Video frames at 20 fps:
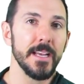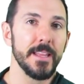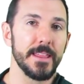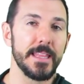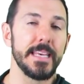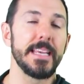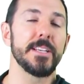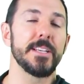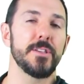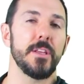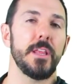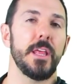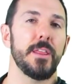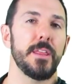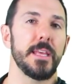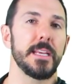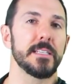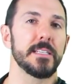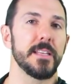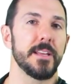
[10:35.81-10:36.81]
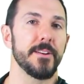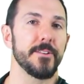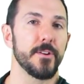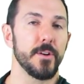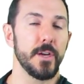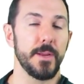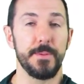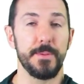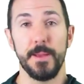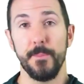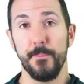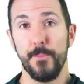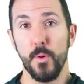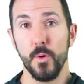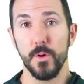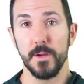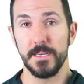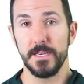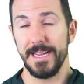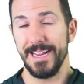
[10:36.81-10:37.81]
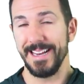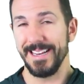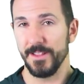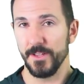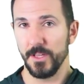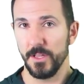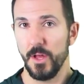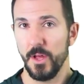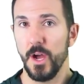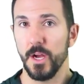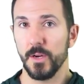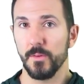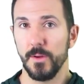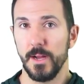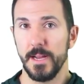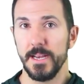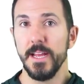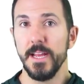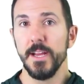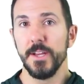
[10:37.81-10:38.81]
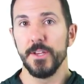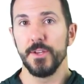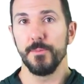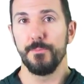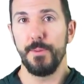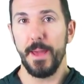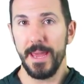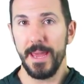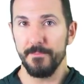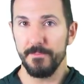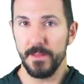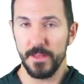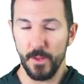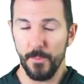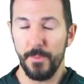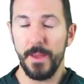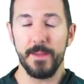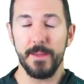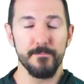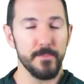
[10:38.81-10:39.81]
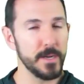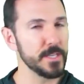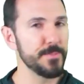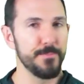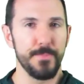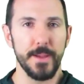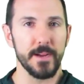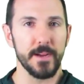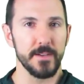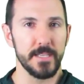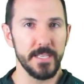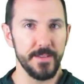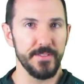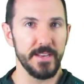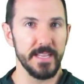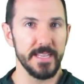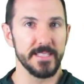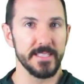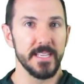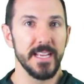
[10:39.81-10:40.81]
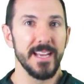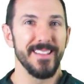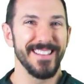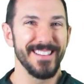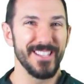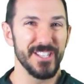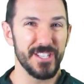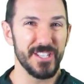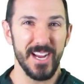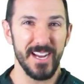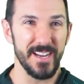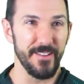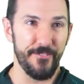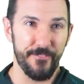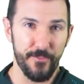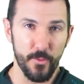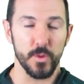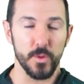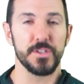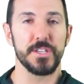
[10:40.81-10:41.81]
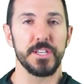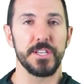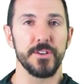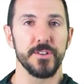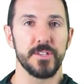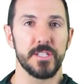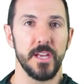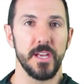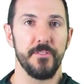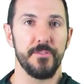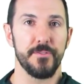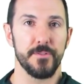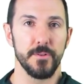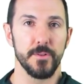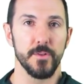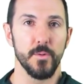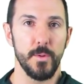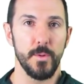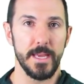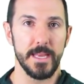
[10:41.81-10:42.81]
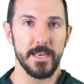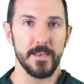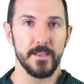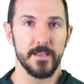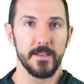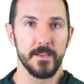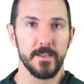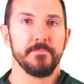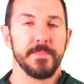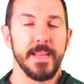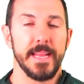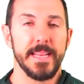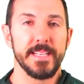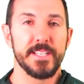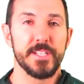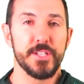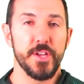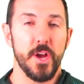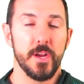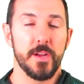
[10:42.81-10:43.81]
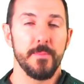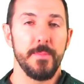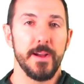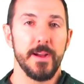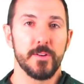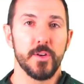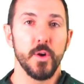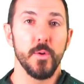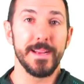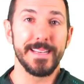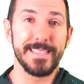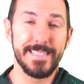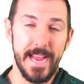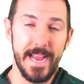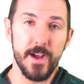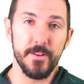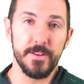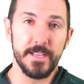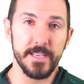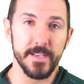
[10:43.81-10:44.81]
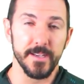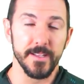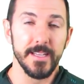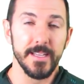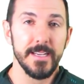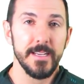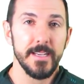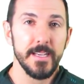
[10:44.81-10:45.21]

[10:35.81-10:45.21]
These are the things that are going to be important, and in the long run, they'll pay much bigger dividends than just kind of forcing yourself through the wind. Now let's talk about going downhill.